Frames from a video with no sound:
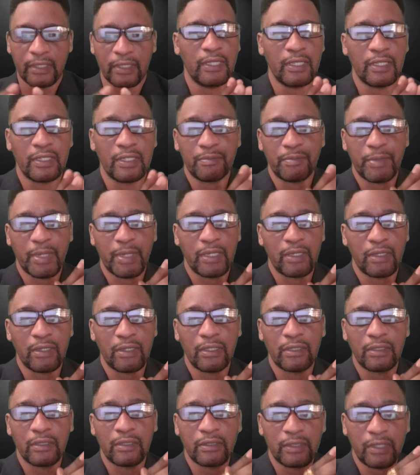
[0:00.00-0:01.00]
is by
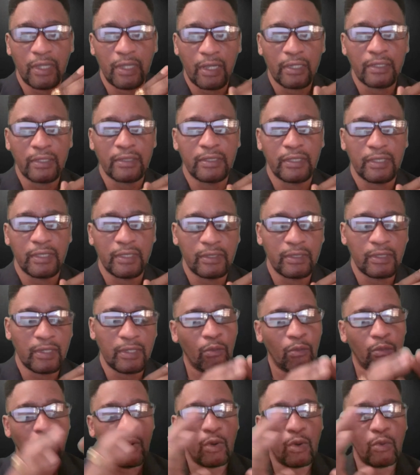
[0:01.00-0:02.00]
conducting
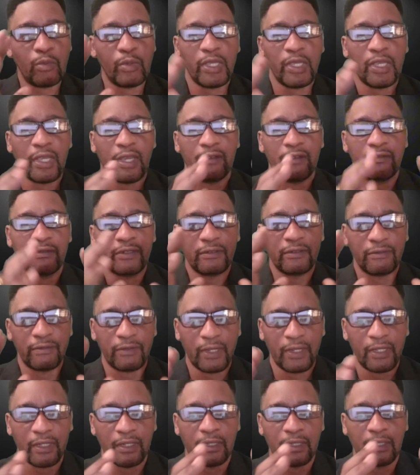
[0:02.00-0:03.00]
what we have
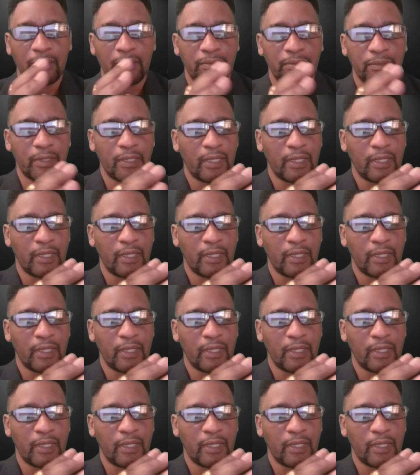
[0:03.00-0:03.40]
developed,